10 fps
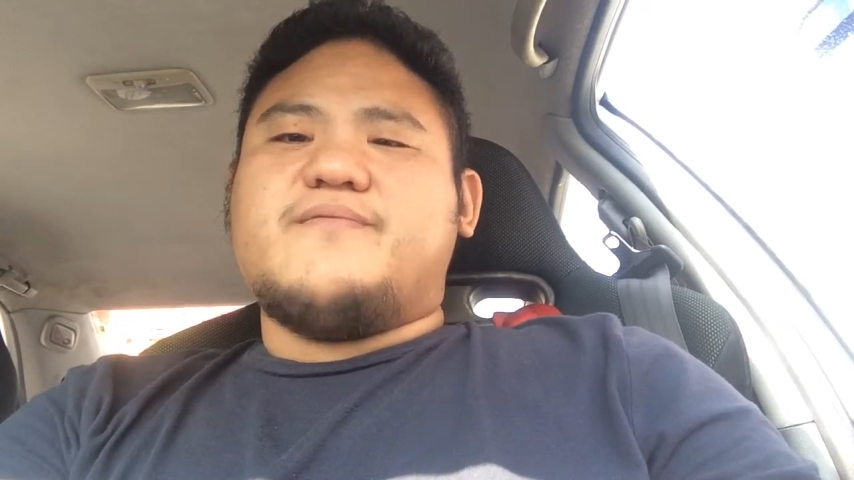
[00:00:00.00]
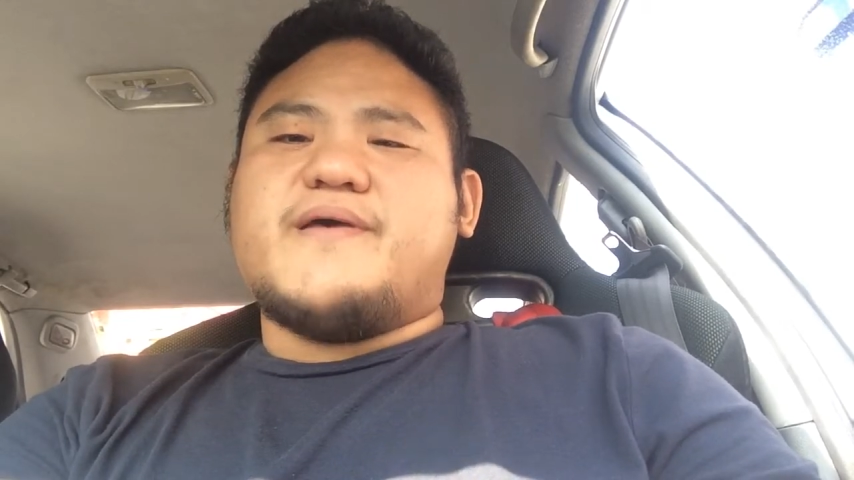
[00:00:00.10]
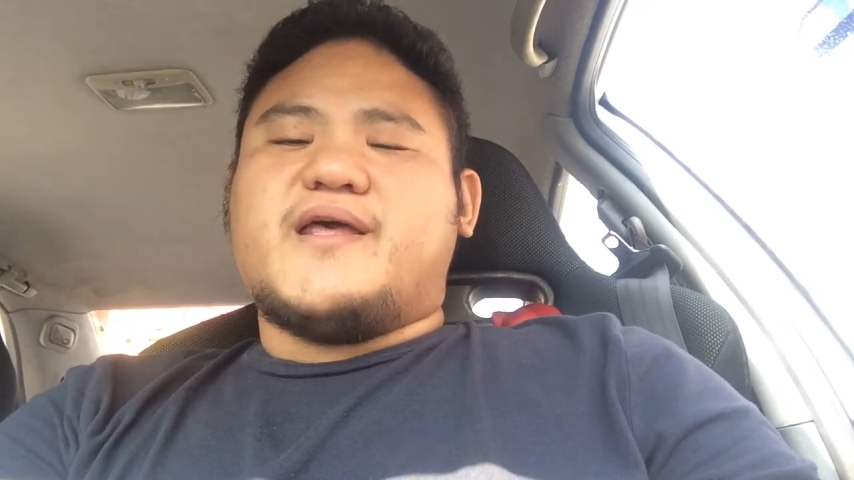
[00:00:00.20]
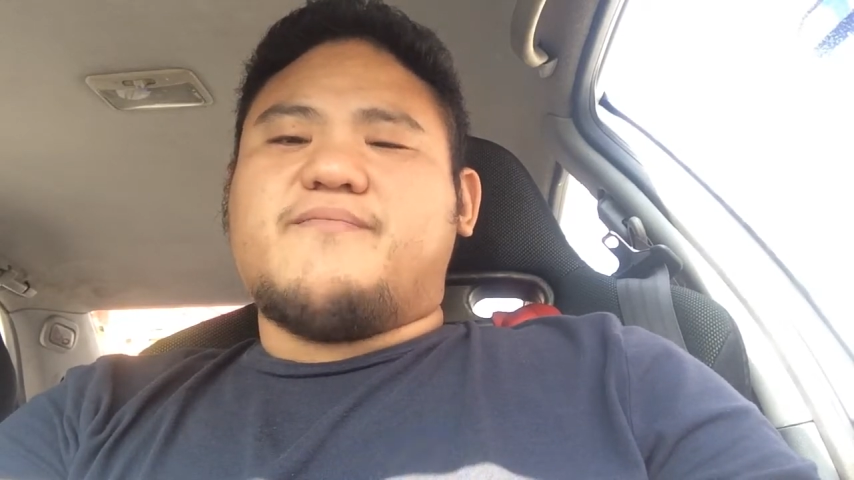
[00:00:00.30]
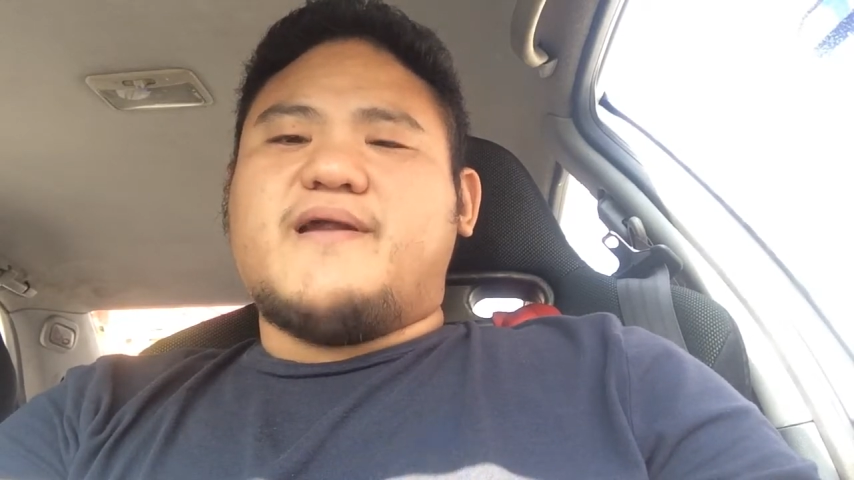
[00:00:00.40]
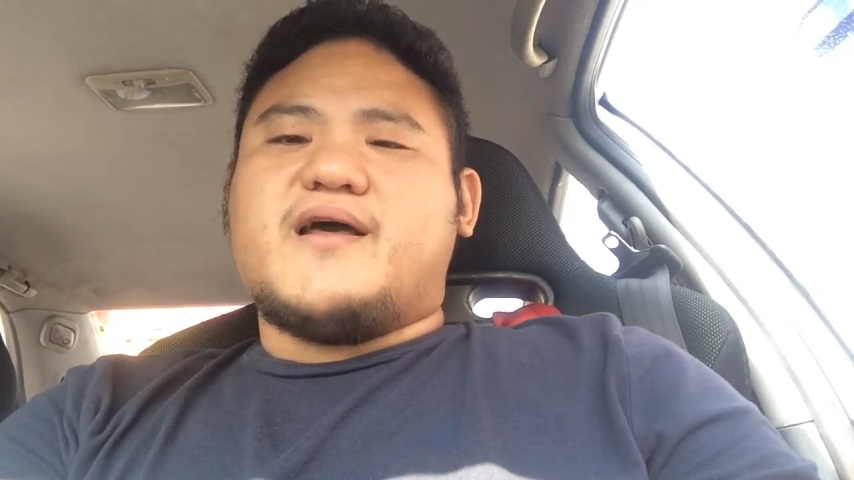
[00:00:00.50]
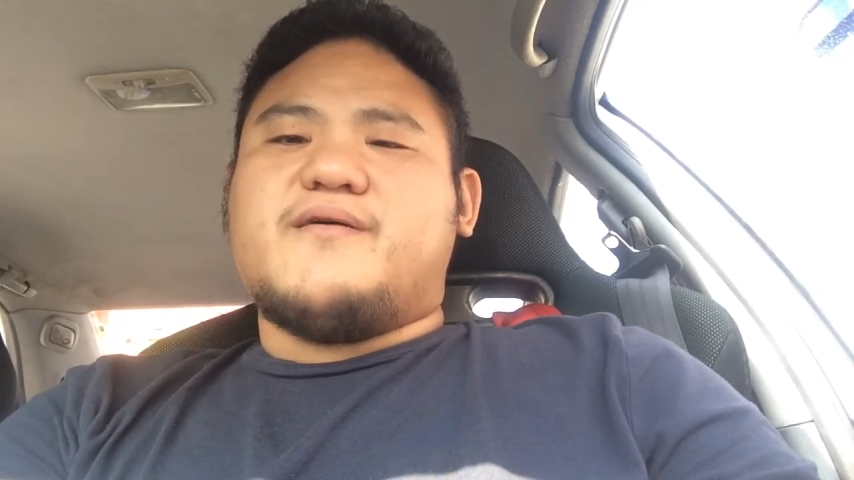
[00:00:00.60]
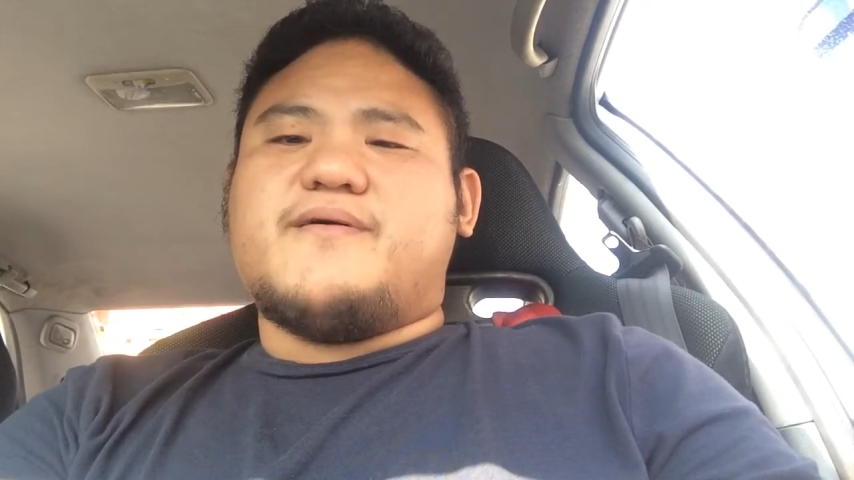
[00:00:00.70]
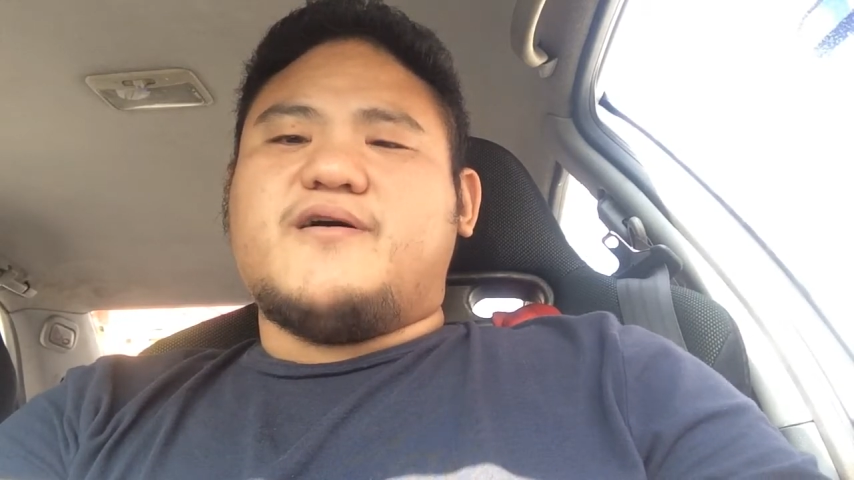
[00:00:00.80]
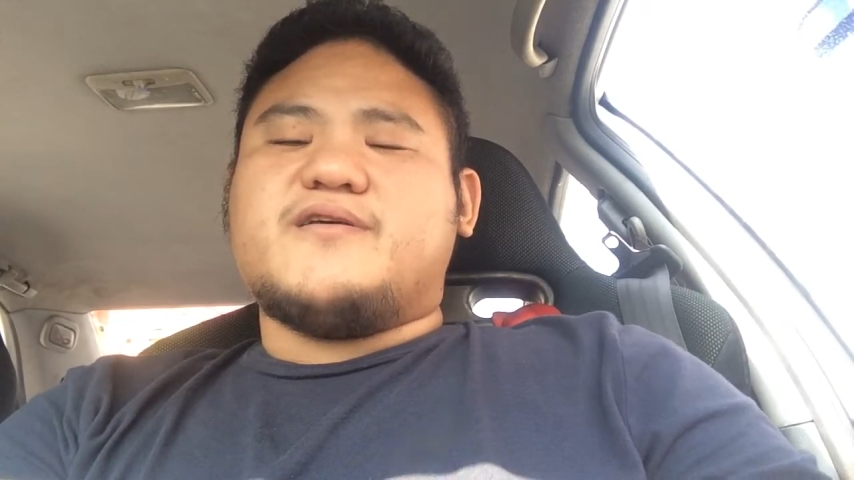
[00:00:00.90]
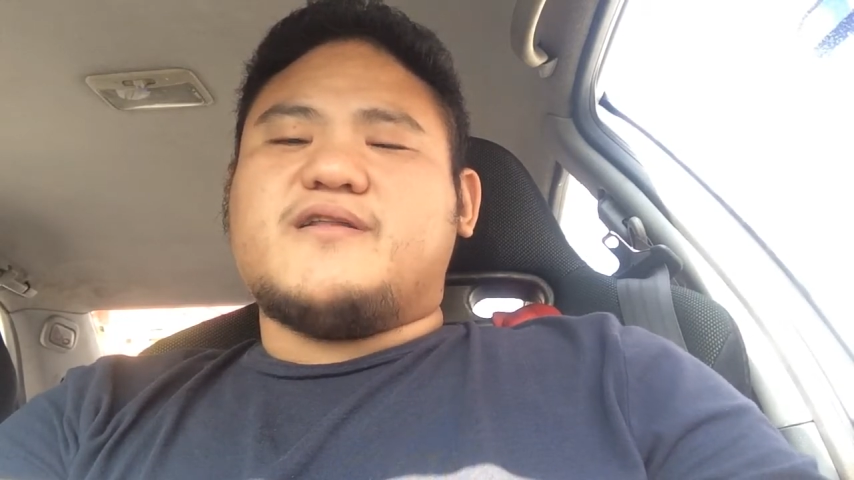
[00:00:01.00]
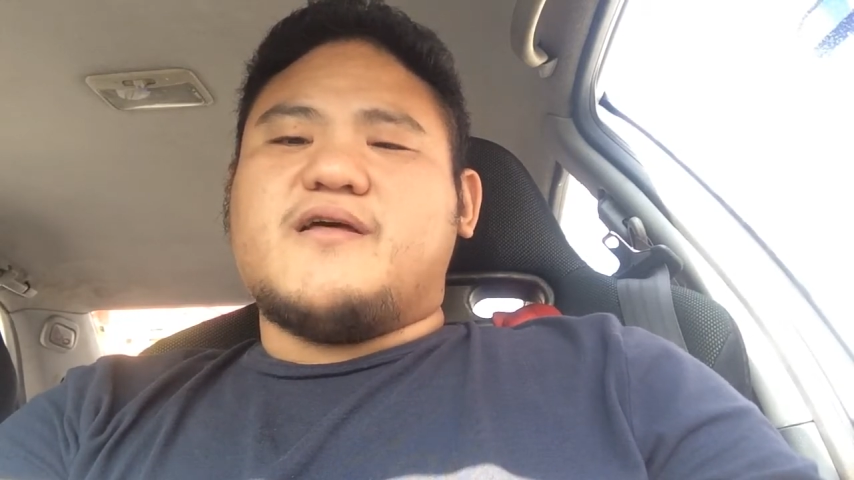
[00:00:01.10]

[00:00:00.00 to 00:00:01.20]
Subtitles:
I'll make a vlog about it.